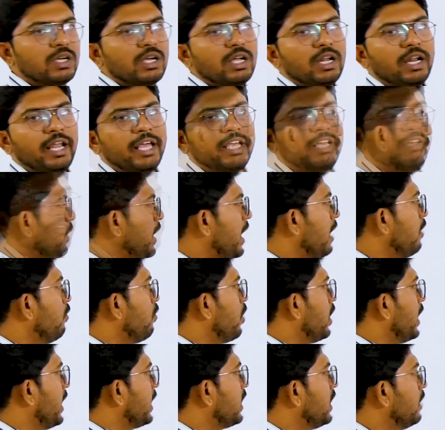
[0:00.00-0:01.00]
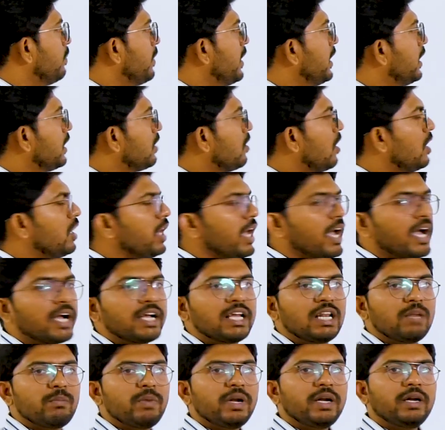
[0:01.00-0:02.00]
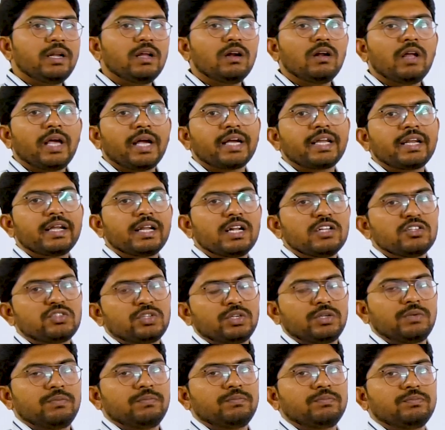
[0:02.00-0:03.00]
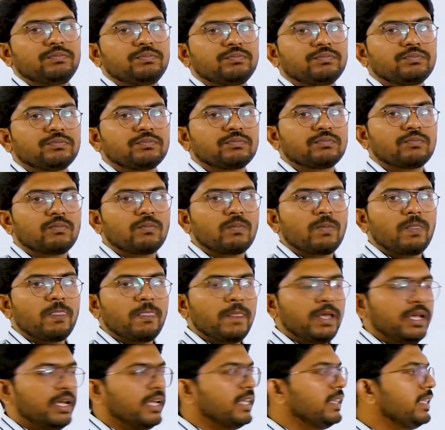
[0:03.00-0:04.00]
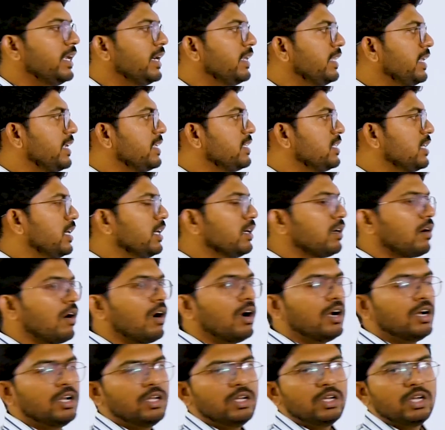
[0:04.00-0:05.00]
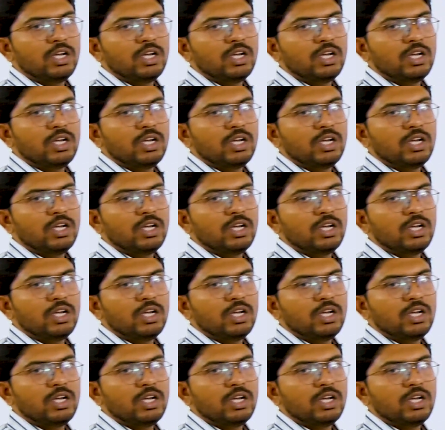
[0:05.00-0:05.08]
Like we have one agreement called Agreement on Agriculture. In that there is a called